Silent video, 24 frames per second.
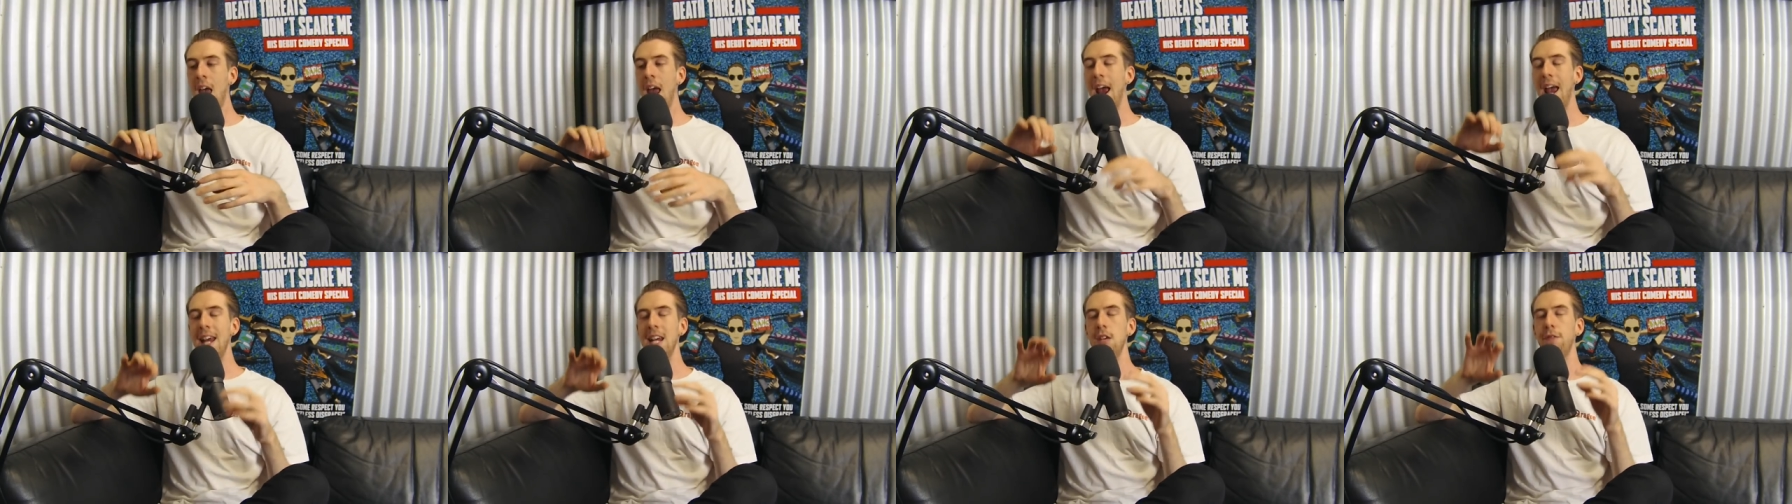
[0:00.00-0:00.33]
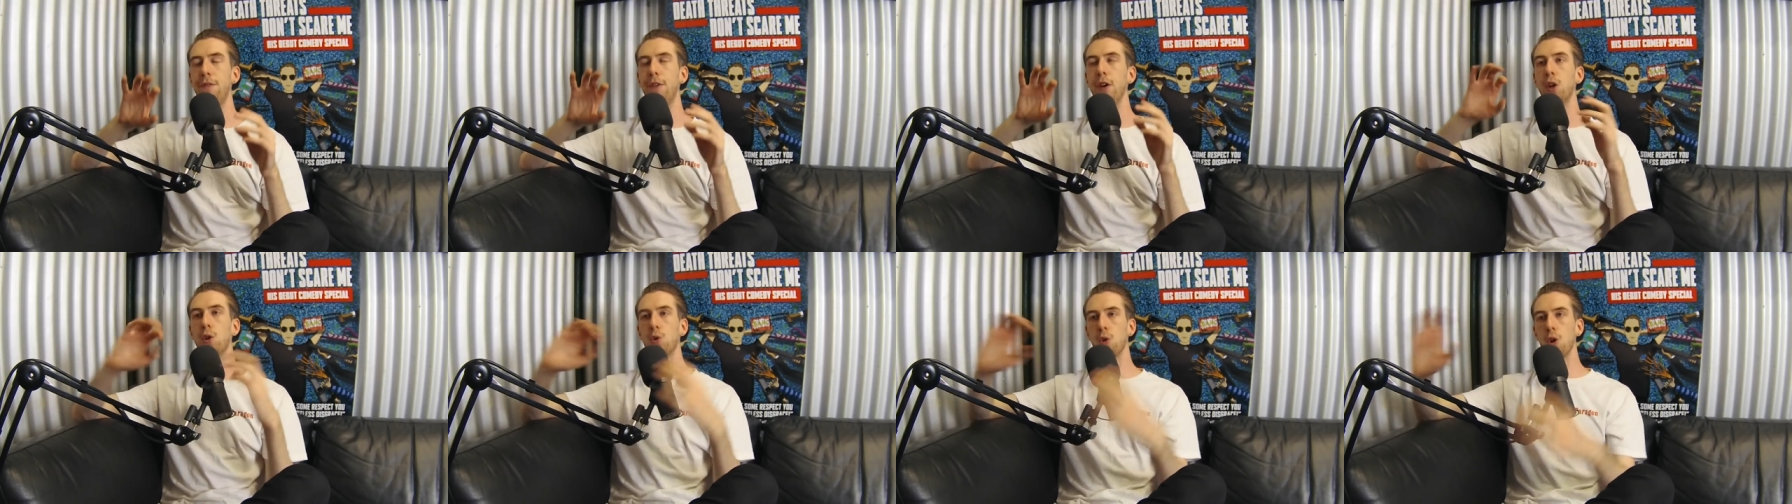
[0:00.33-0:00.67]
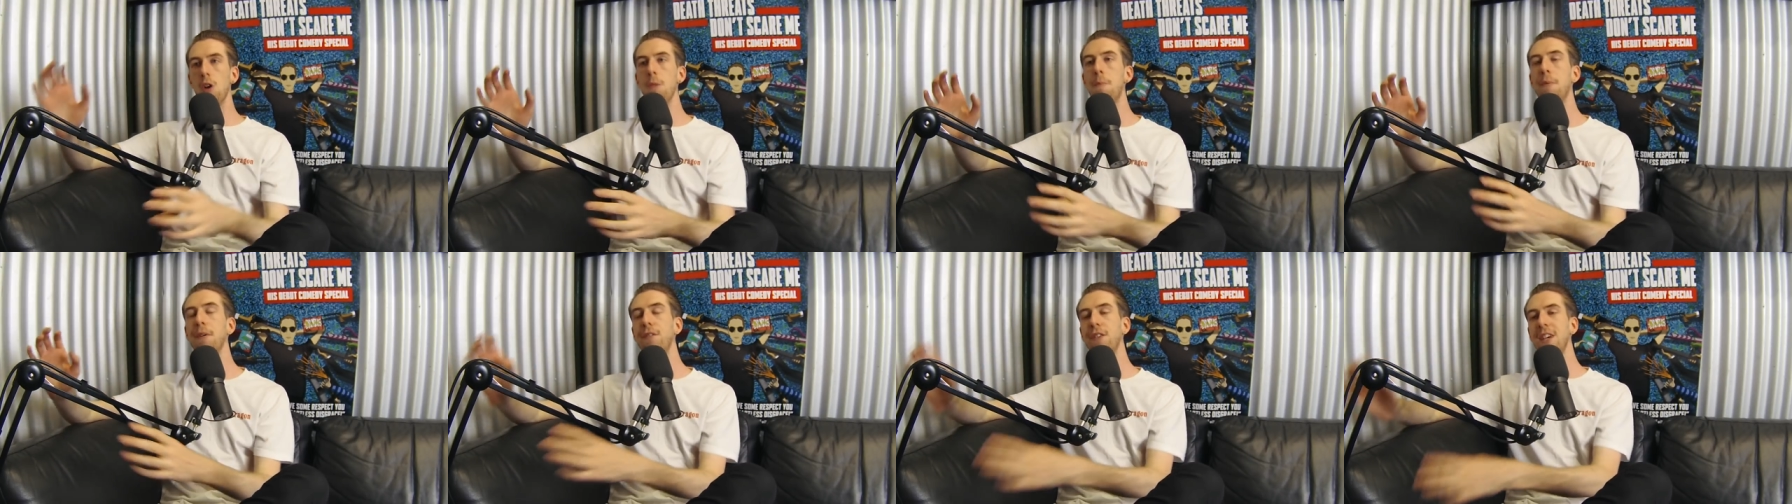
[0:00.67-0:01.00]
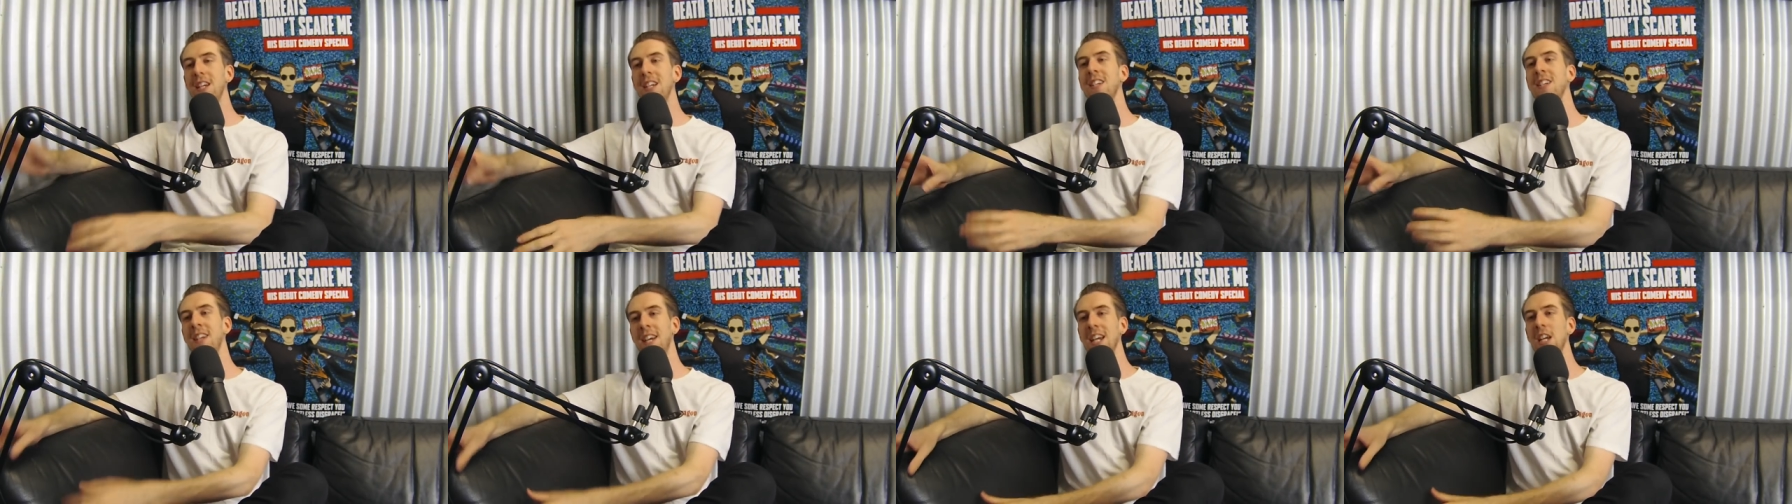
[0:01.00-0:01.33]
And if a group of
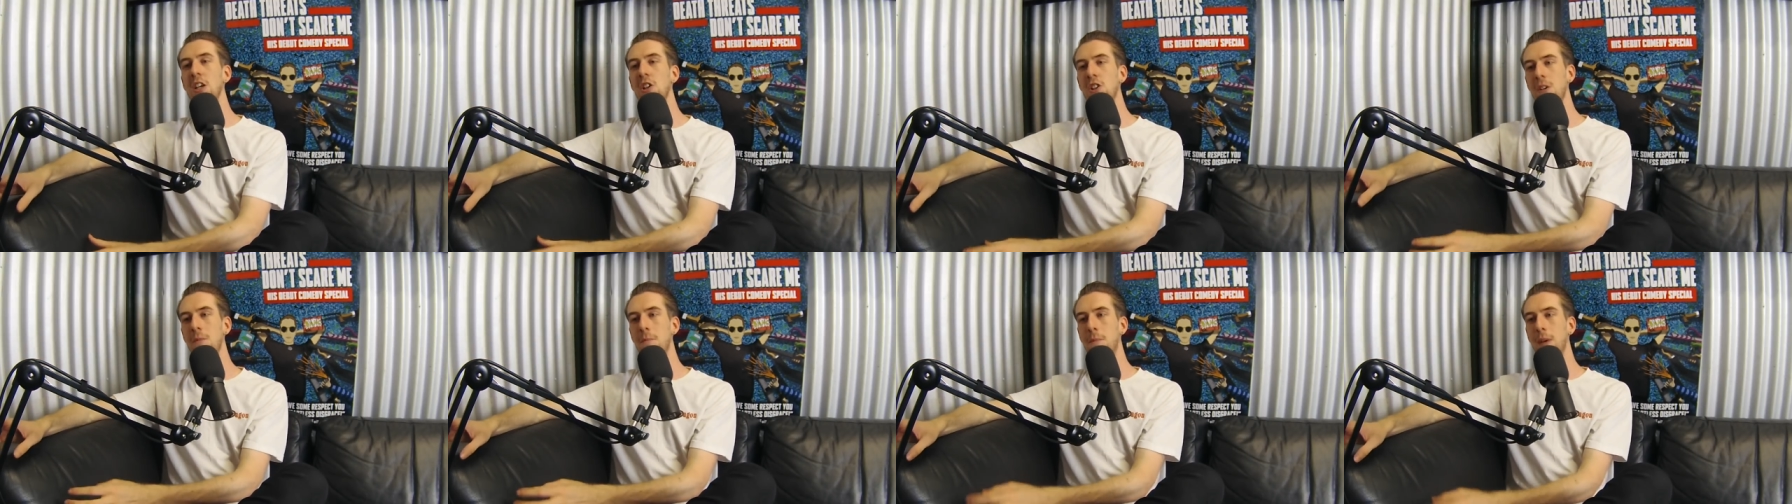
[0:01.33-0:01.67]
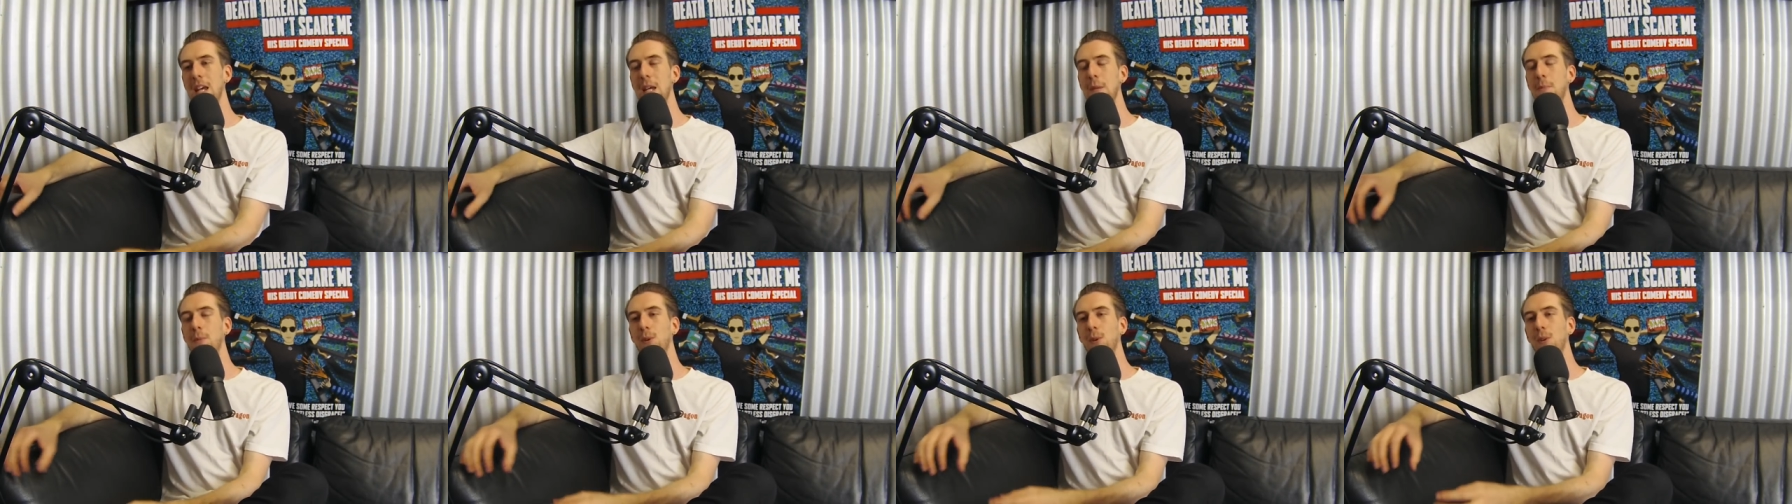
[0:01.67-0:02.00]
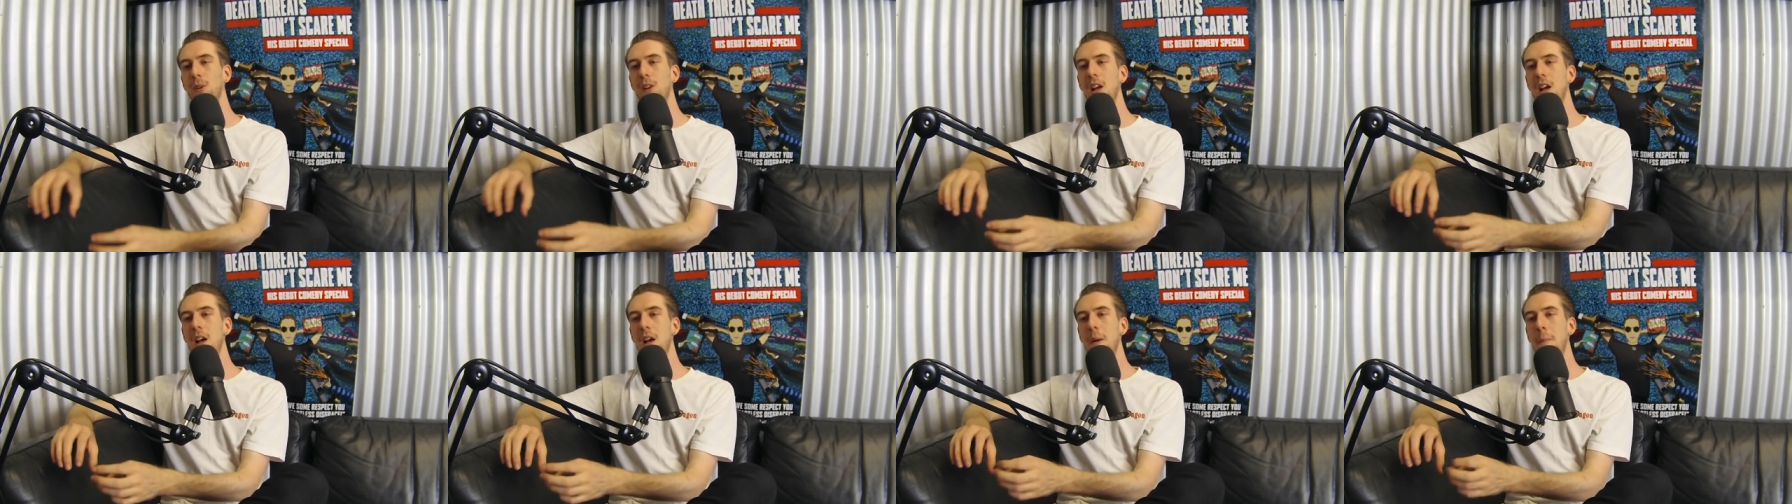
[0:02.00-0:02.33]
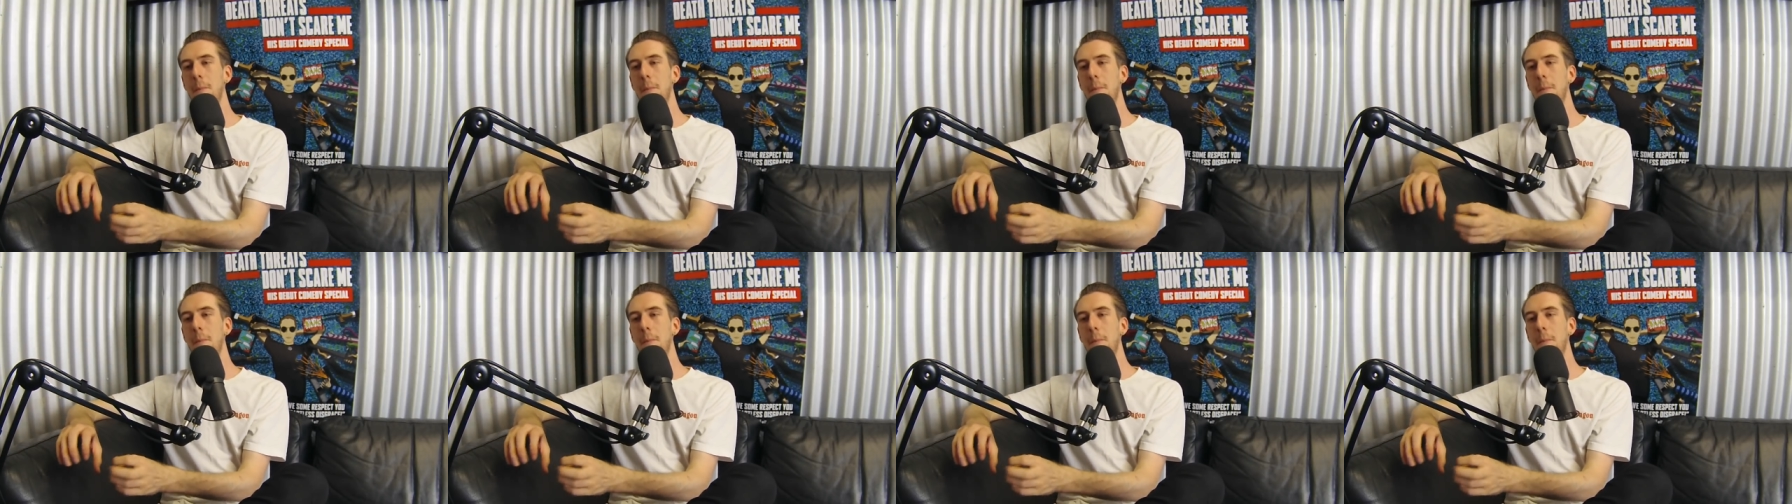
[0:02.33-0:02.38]
Indonesian people